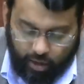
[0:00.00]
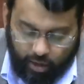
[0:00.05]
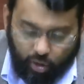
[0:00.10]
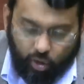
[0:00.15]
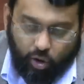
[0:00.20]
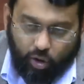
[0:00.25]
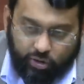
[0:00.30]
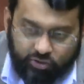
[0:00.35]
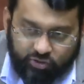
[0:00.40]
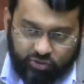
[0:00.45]

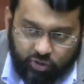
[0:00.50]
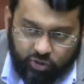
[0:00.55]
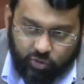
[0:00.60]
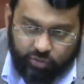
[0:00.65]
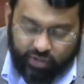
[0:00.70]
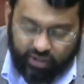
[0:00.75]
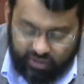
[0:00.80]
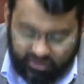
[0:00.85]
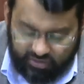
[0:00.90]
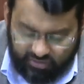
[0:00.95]
Also,
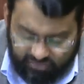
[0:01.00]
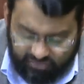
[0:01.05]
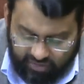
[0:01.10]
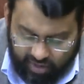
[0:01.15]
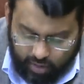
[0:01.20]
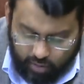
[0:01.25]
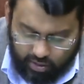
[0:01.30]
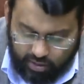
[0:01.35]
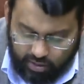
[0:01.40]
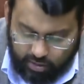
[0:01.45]
it is
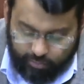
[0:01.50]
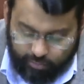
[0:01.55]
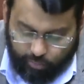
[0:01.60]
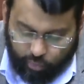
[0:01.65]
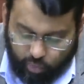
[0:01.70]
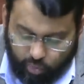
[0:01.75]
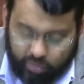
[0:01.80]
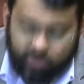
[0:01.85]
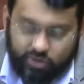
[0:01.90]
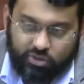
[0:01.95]
very
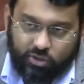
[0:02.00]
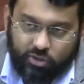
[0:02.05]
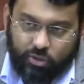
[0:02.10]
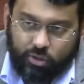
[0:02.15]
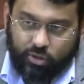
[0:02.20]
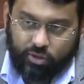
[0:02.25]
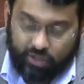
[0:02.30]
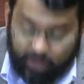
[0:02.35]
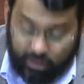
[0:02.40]
important to note,